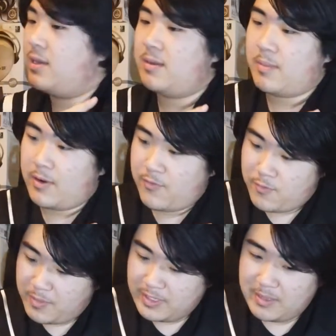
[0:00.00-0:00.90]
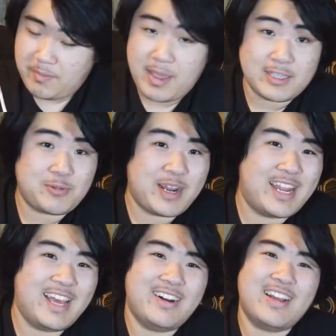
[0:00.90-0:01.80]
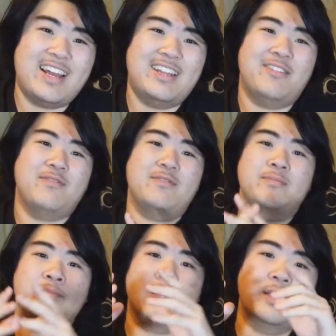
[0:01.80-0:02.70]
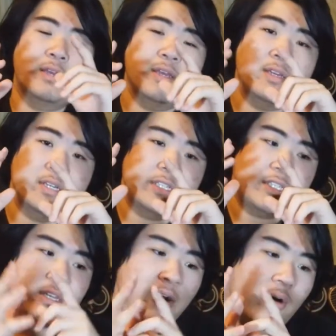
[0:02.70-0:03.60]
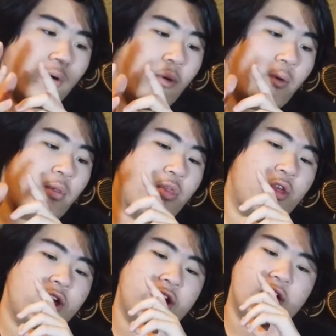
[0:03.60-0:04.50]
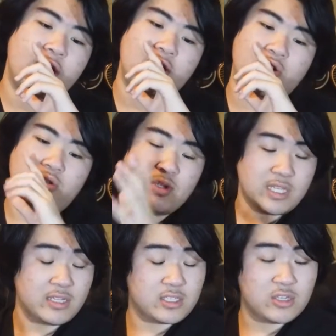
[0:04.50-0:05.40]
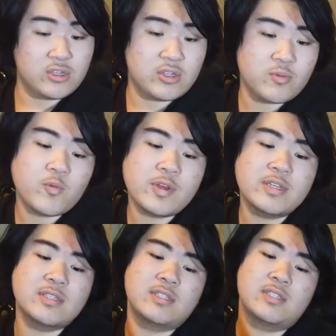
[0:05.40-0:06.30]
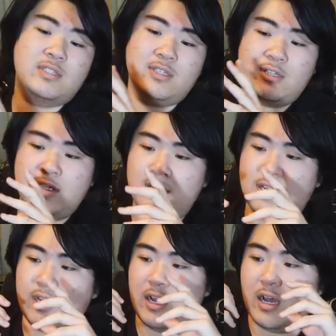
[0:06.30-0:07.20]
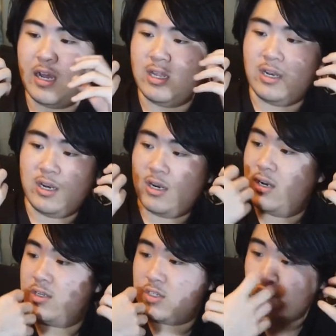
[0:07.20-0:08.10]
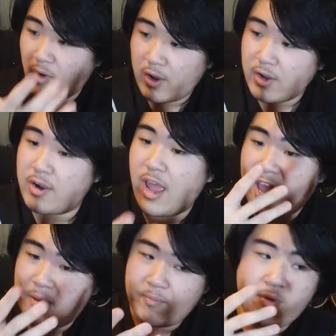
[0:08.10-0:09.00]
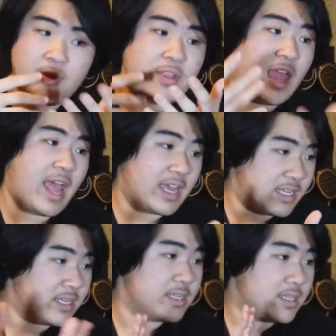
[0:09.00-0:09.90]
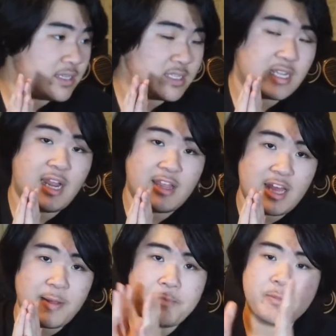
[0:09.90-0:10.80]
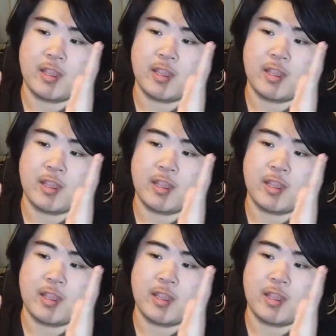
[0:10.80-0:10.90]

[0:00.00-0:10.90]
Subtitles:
My room is a mess right now, kind of. So they do sounds good with a stronger amp DAC, thing like that.